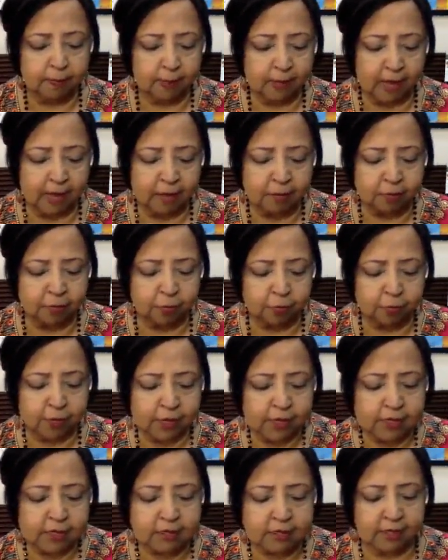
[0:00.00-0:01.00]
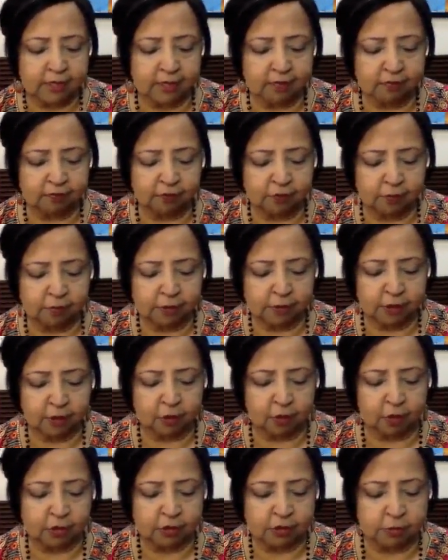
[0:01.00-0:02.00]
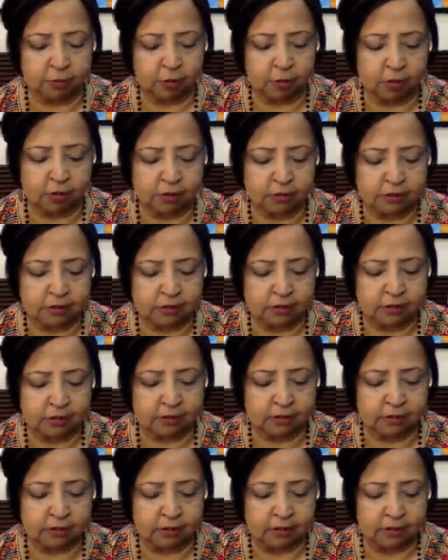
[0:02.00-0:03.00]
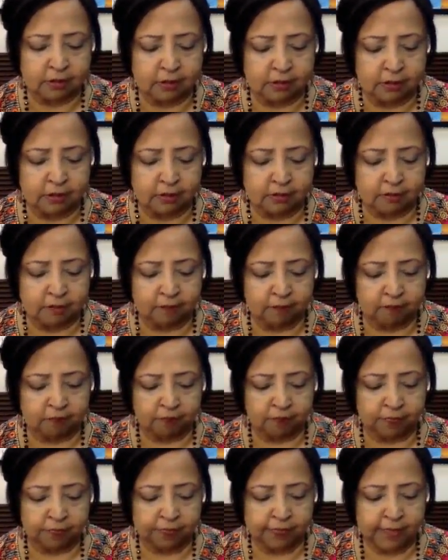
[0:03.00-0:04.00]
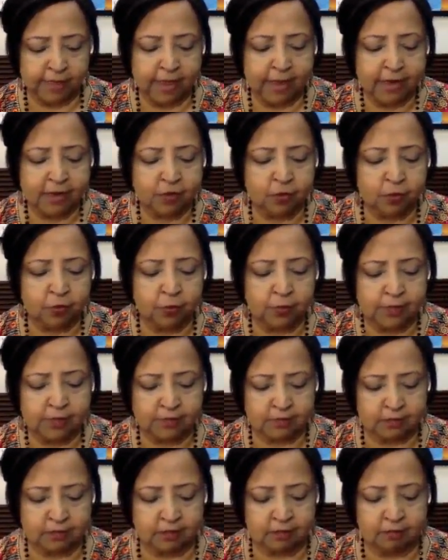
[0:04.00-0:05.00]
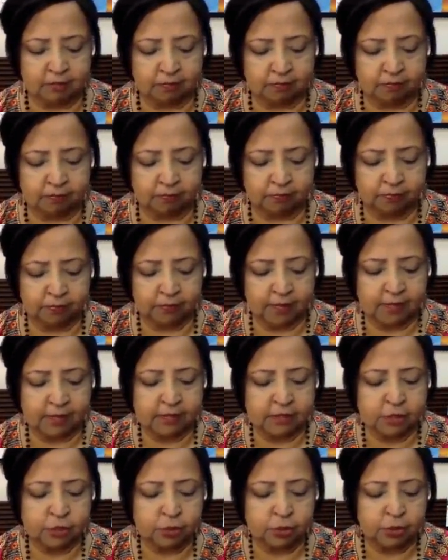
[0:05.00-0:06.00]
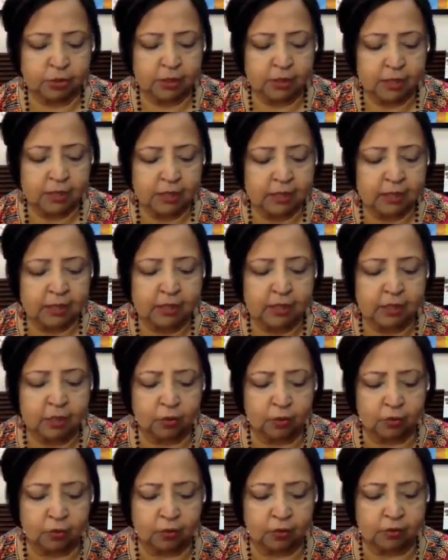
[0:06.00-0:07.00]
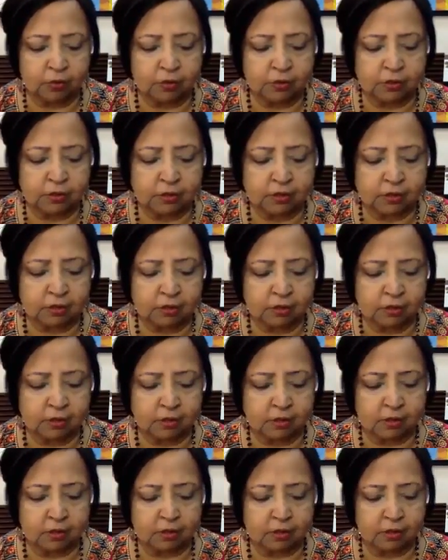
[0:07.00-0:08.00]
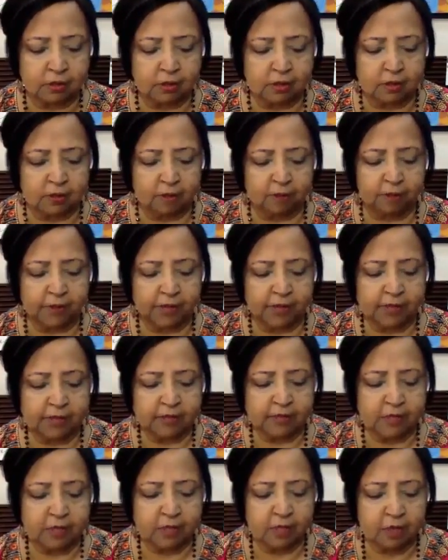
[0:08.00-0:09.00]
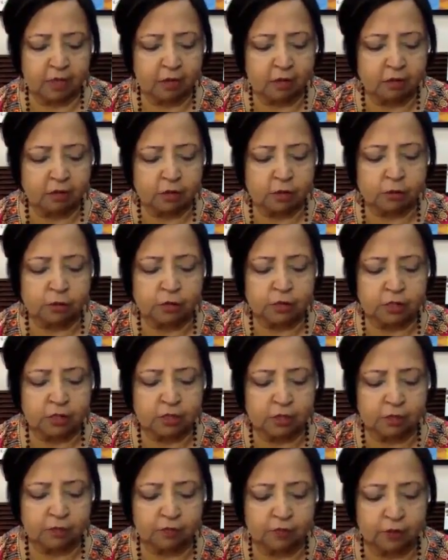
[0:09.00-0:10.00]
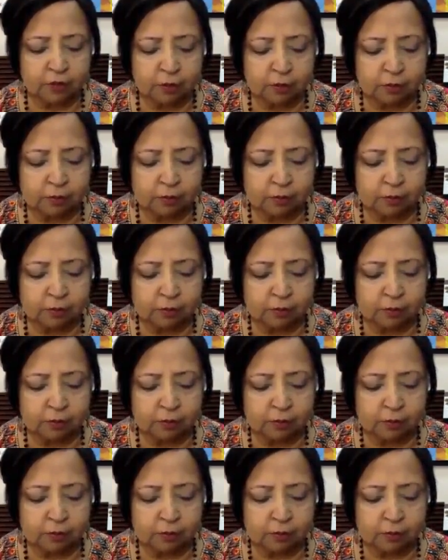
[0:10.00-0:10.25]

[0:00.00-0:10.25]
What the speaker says: and brings in from the cosmos that wisdom that is uniquely yours, that is here to serve you.